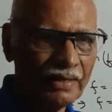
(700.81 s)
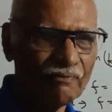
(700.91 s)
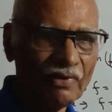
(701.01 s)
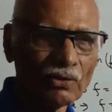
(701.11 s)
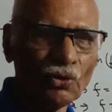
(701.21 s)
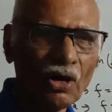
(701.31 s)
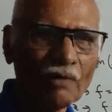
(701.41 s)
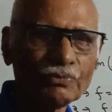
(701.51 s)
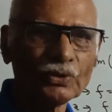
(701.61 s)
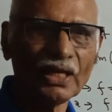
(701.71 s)
We will go
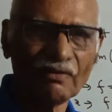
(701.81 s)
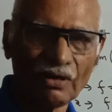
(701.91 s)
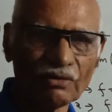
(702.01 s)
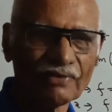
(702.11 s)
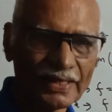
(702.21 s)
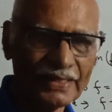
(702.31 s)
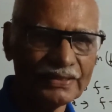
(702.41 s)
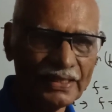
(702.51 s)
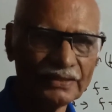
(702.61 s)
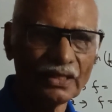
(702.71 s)
up to the level of
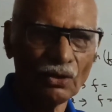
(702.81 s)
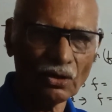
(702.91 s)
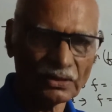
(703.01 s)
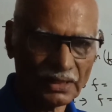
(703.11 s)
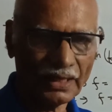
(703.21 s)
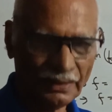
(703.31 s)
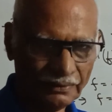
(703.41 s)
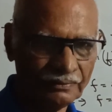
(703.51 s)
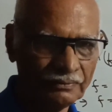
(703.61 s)
IIT in the long run.